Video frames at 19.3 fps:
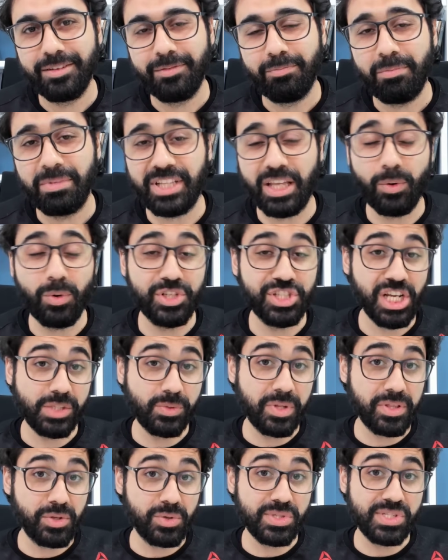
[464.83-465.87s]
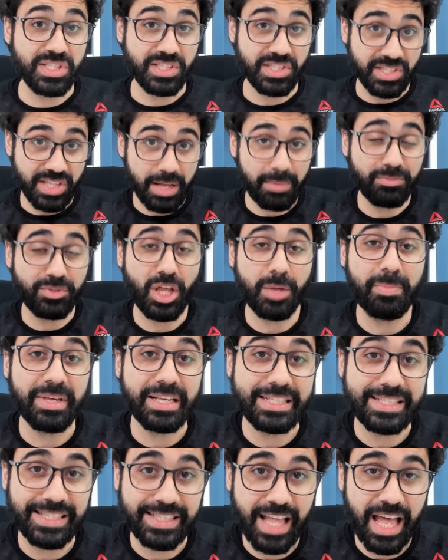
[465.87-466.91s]
but I will share with you some
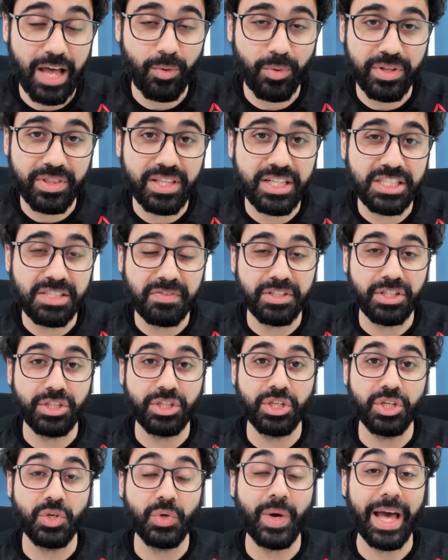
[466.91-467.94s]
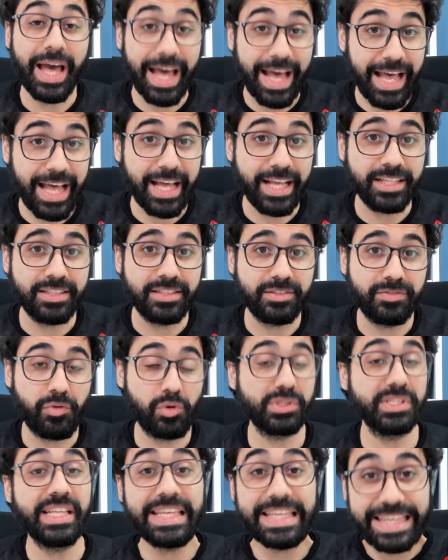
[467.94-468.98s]
topics now in this video. And
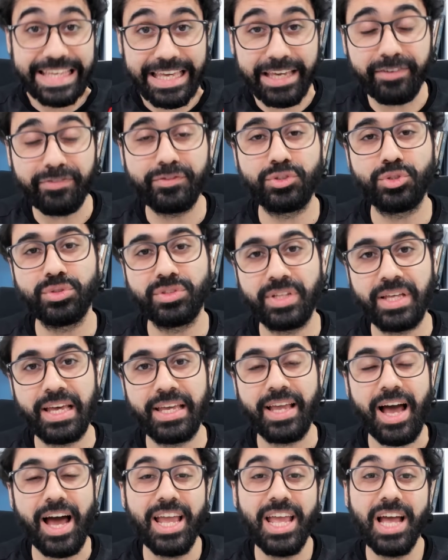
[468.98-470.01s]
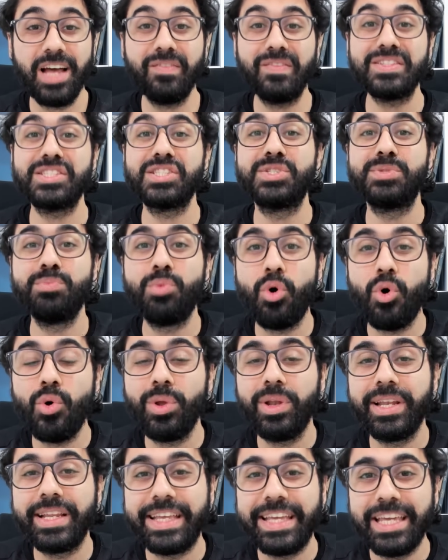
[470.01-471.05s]
for the gift today, I have a
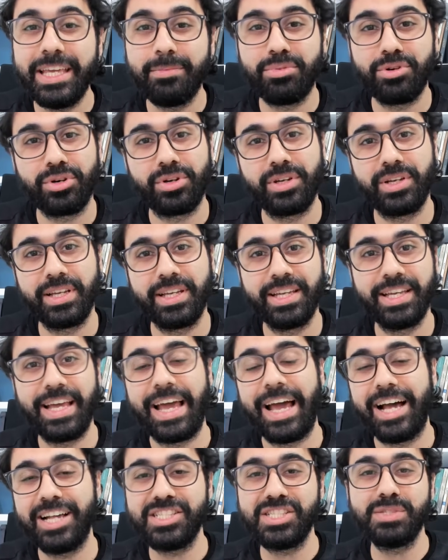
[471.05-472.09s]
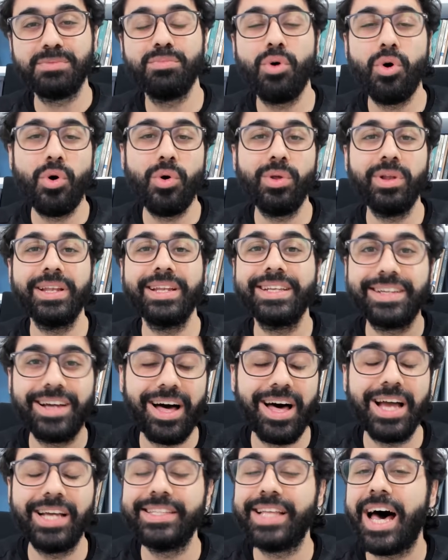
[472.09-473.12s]
small ebook, a small
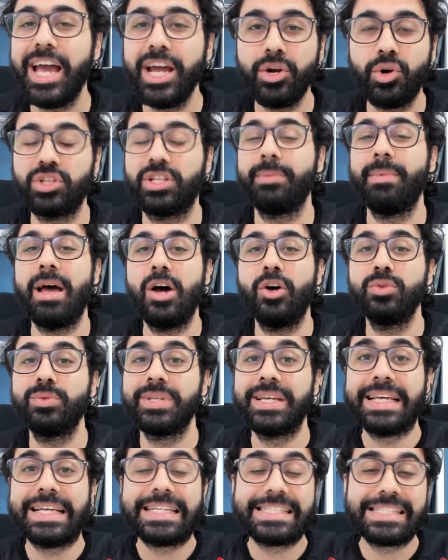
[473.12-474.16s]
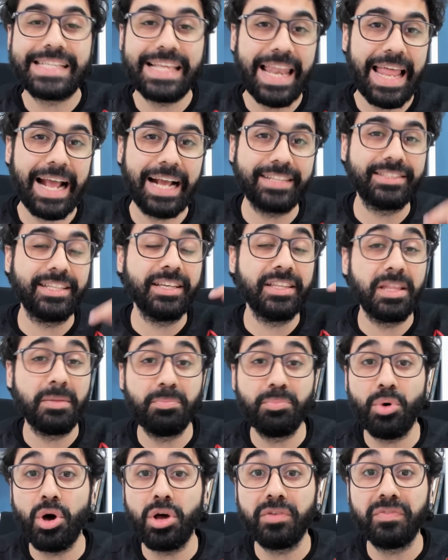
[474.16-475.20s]
guide I wrote about selecting the
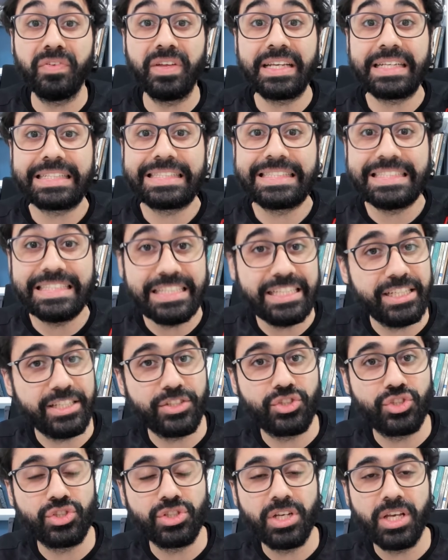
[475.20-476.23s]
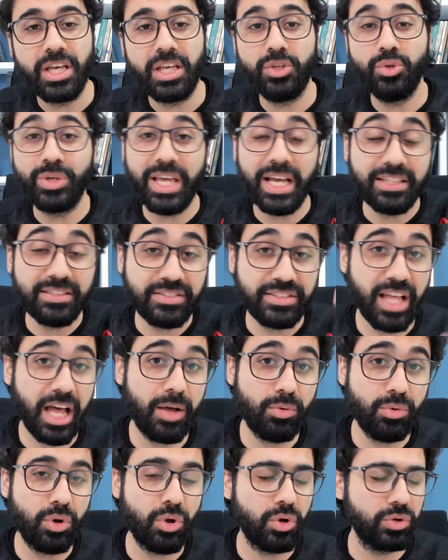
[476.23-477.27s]
perfect niche. You can
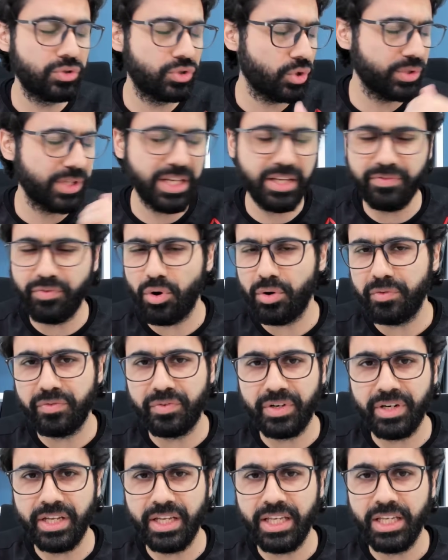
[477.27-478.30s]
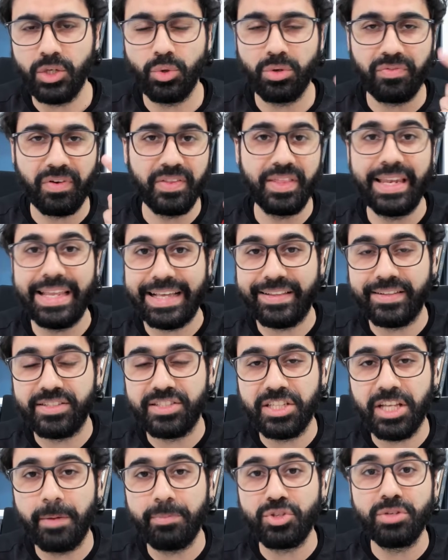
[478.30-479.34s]
download totally for free. You'll find a link in the
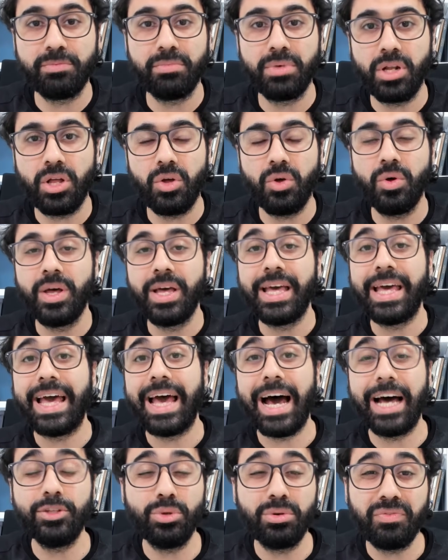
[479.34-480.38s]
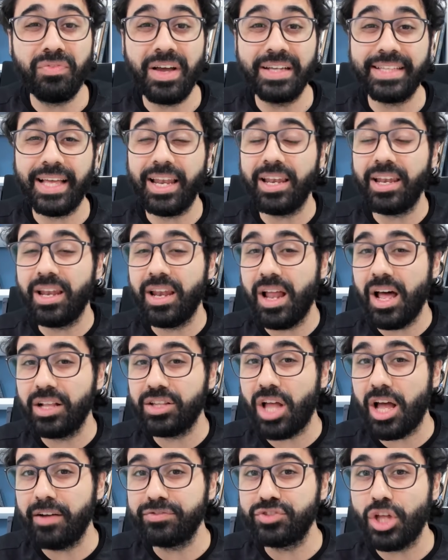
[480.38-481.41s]
description below, and you'll find a lot
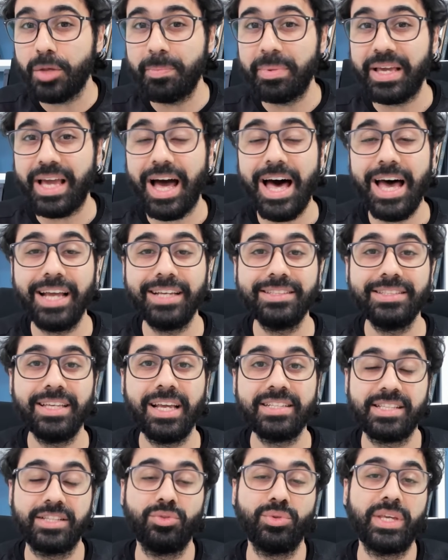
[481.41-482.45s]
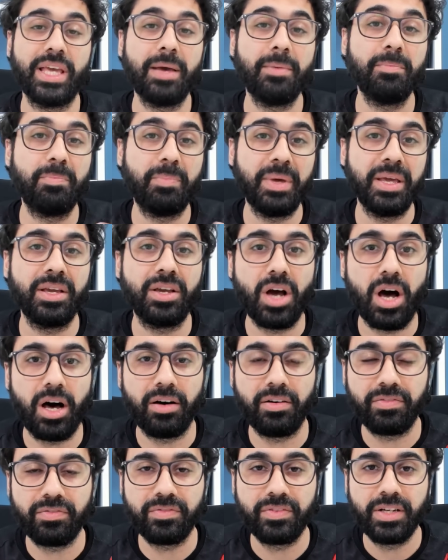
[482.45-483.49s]
of topic ideas that you can pick
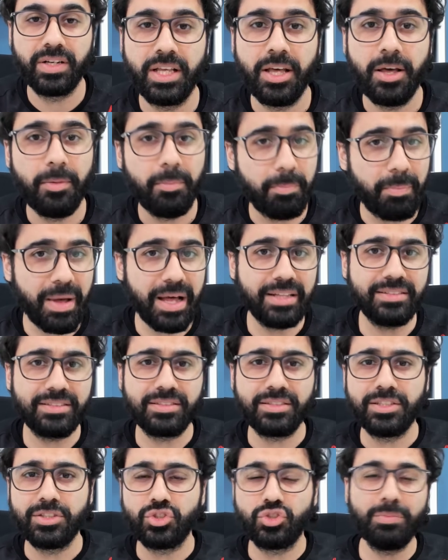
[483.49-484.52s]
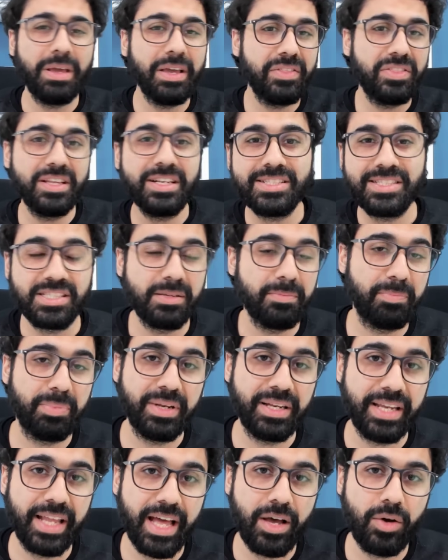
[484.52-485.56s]
off. But to make things simple
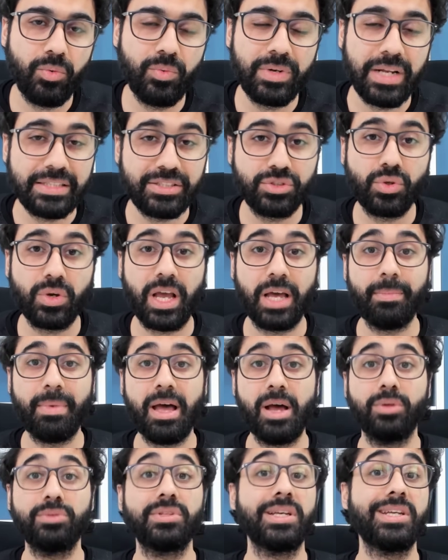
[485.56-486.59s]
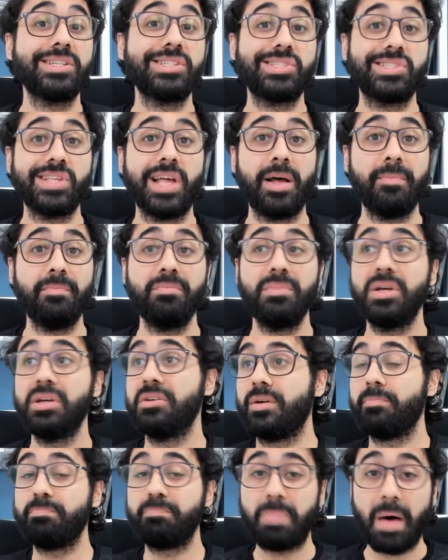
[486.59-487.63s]
now, let's talk about some
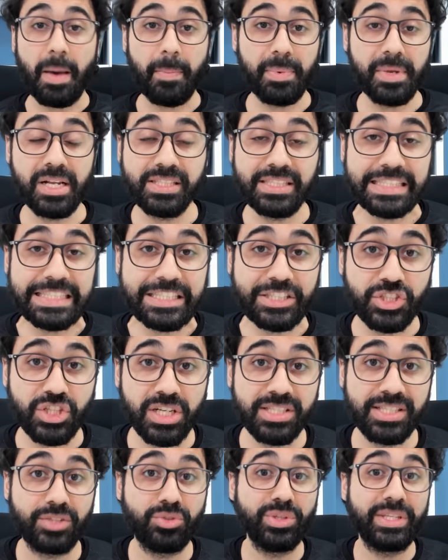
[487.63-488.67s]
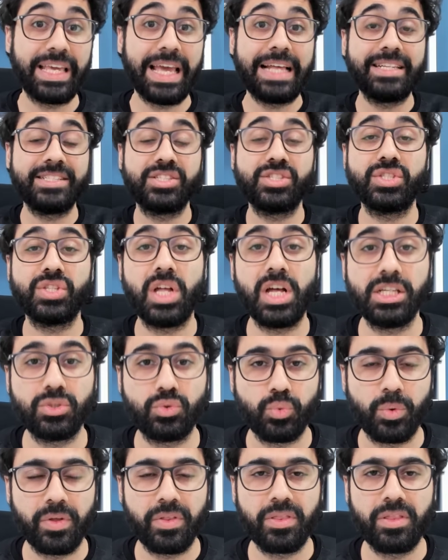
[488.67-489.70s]
popular niches that you can start
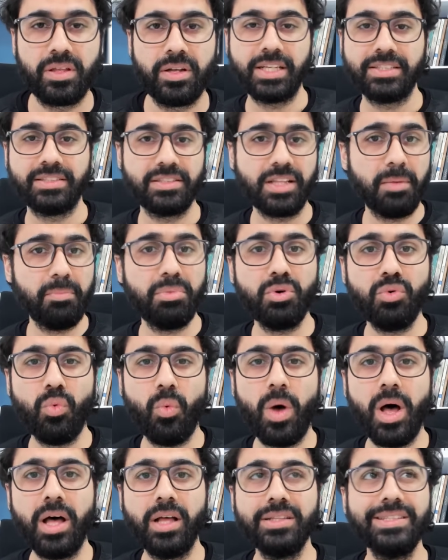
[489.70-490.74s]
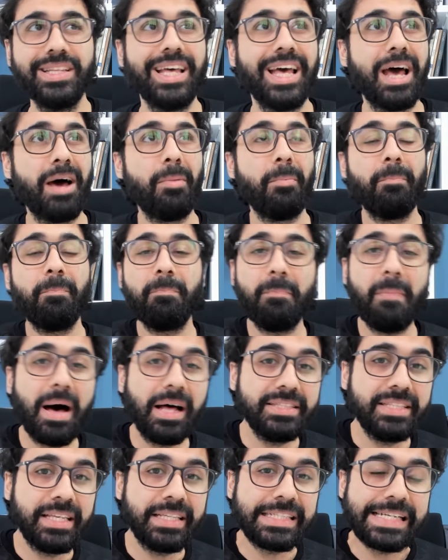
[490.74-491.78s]
with. Number one,
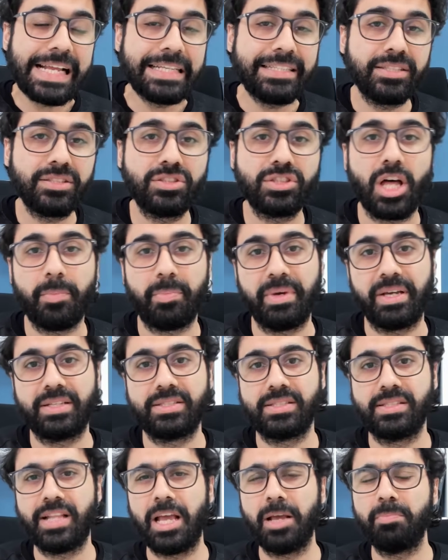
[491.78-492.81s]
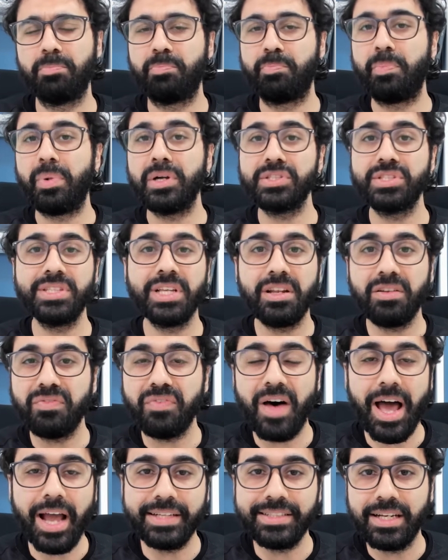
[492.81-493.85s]
money-related topics like personal
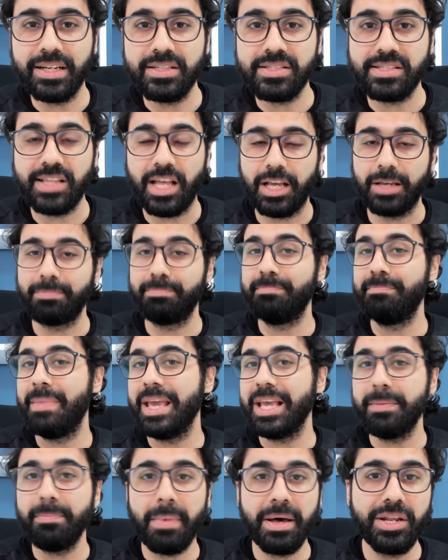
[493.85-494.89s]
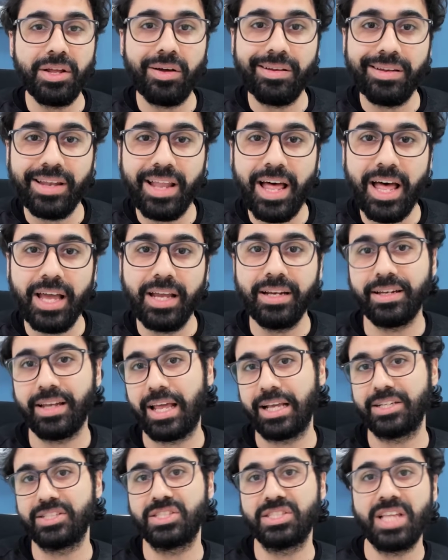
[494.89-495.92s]
finance, like make money online,
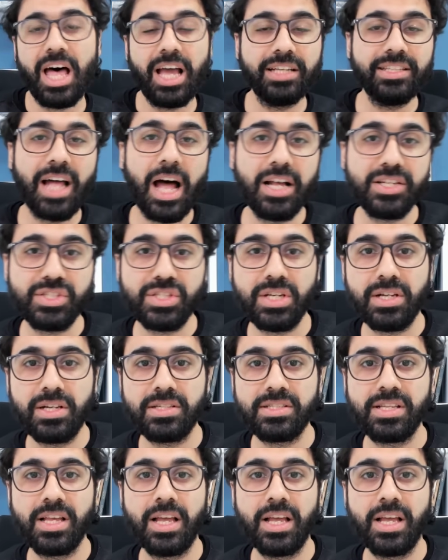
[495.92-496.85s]
like side hustles,